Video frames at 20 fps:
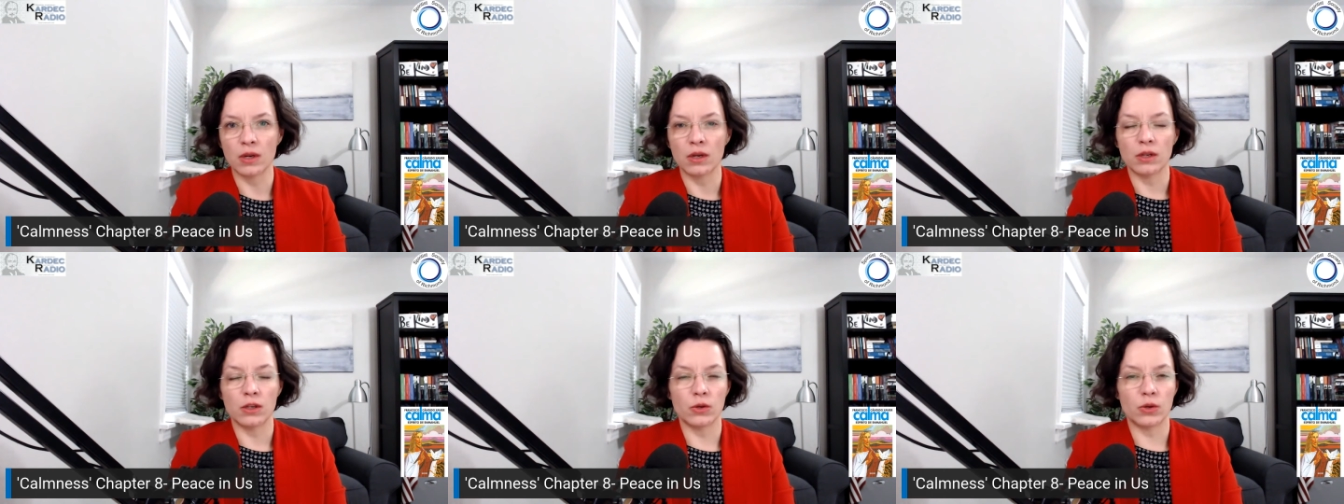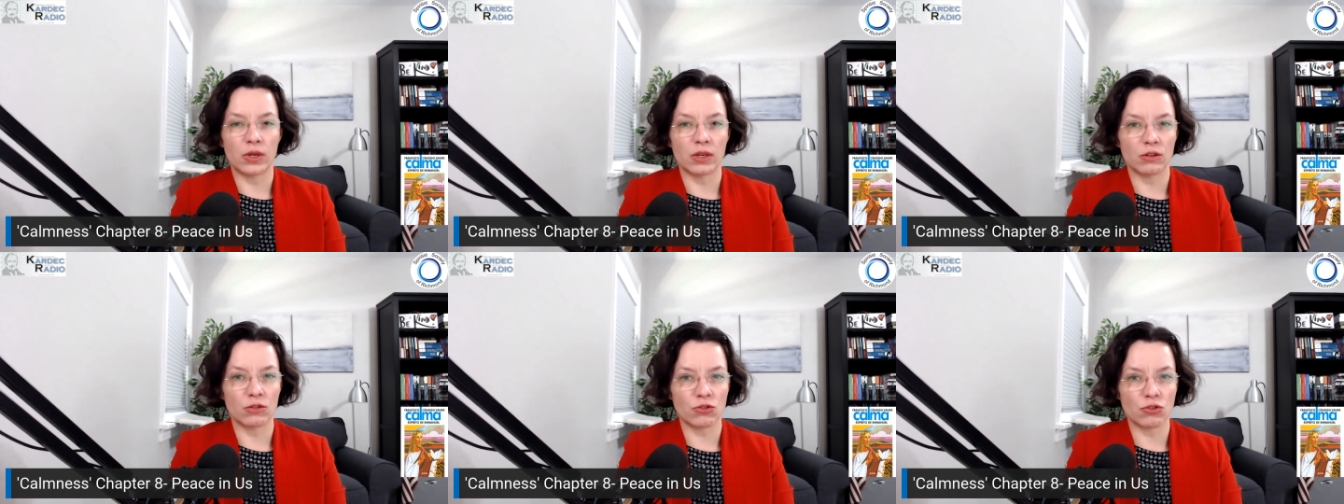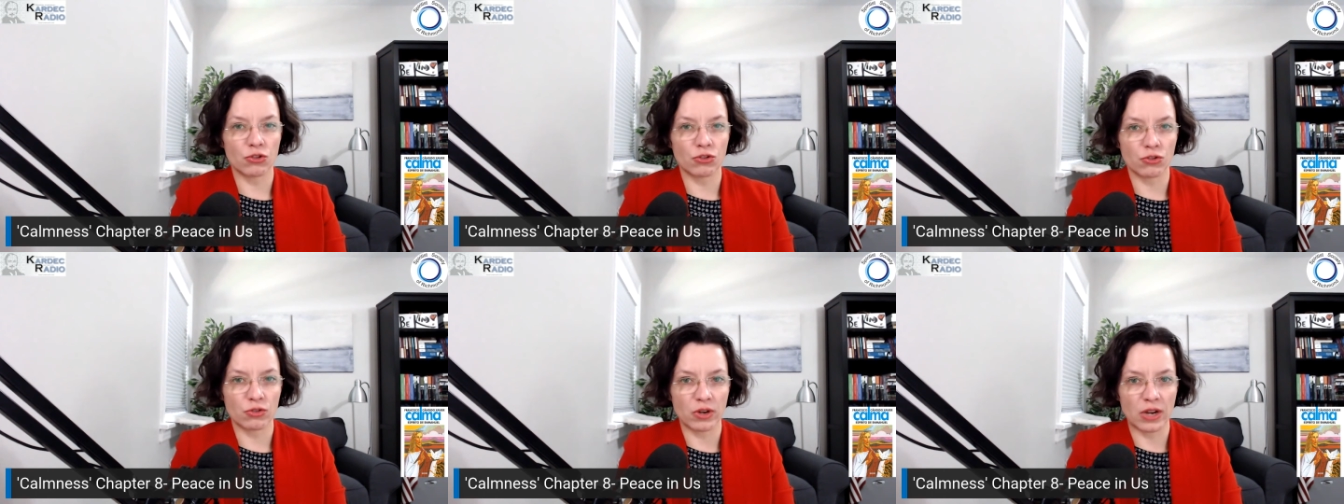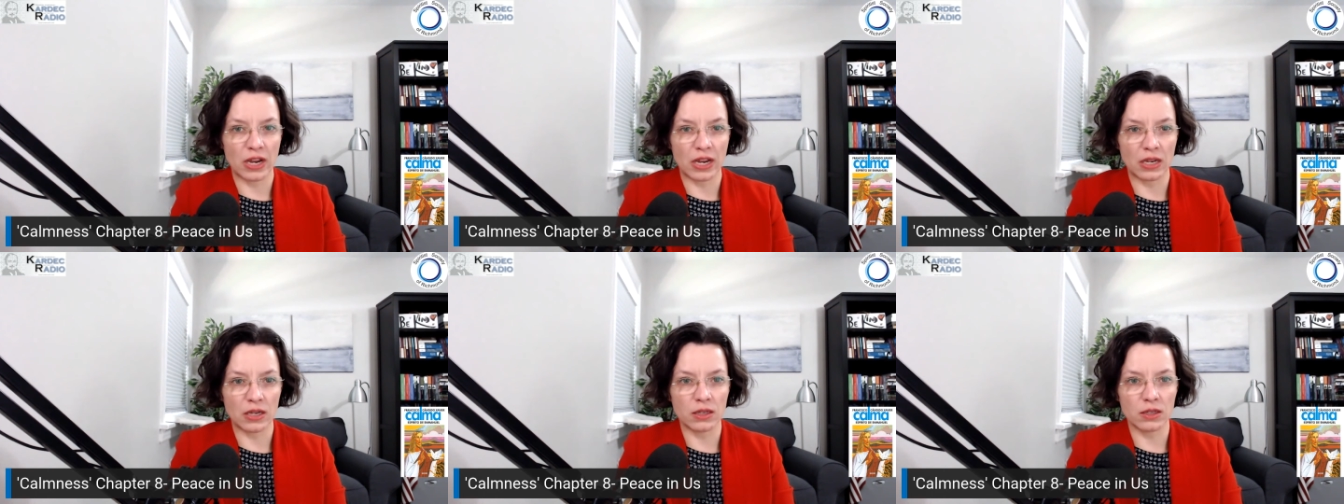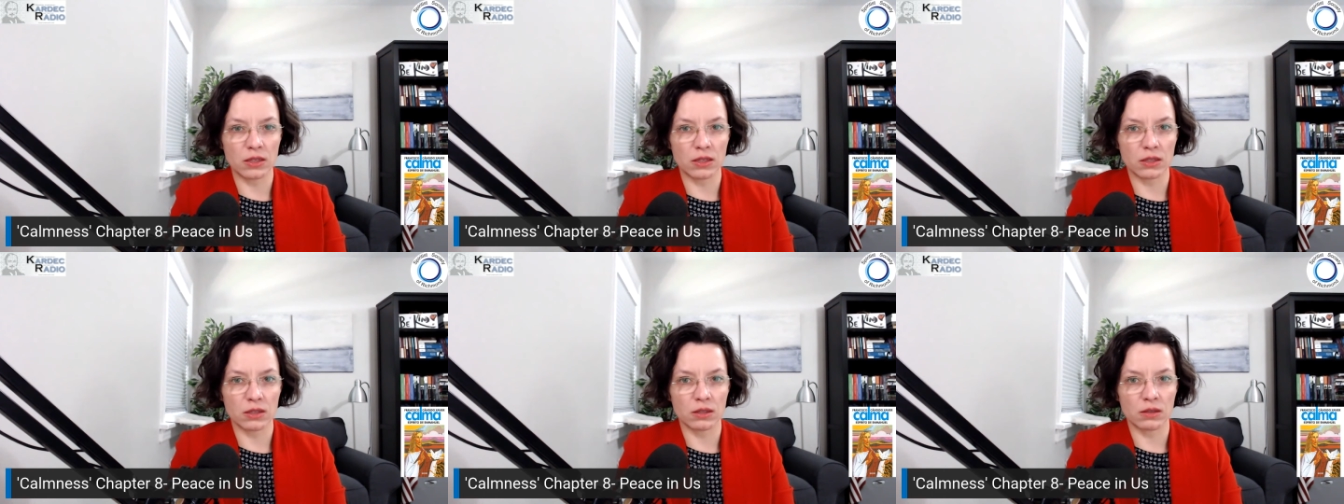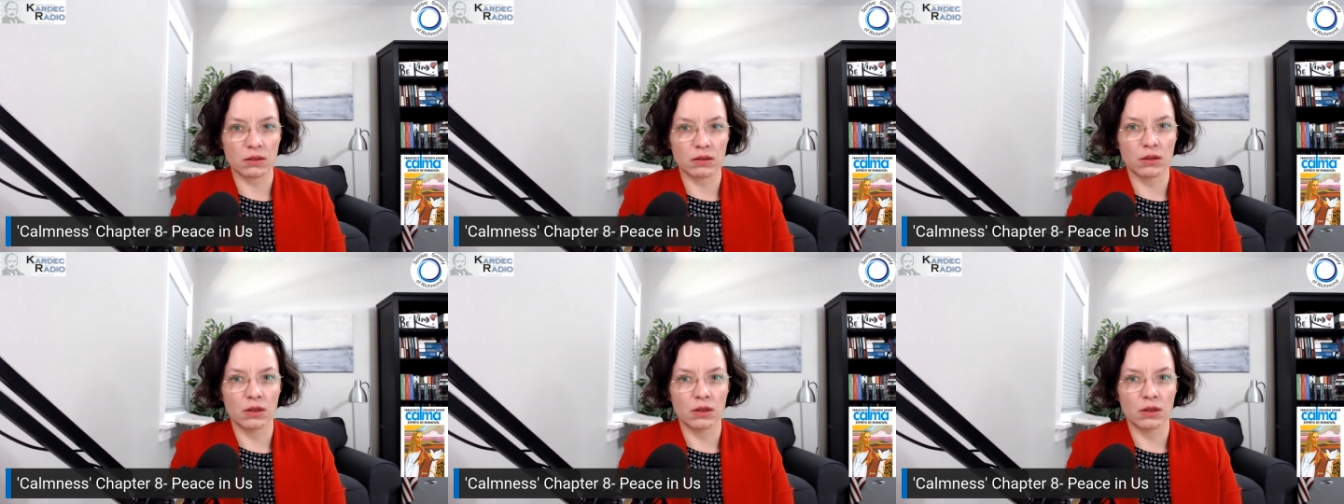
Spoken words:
you can trace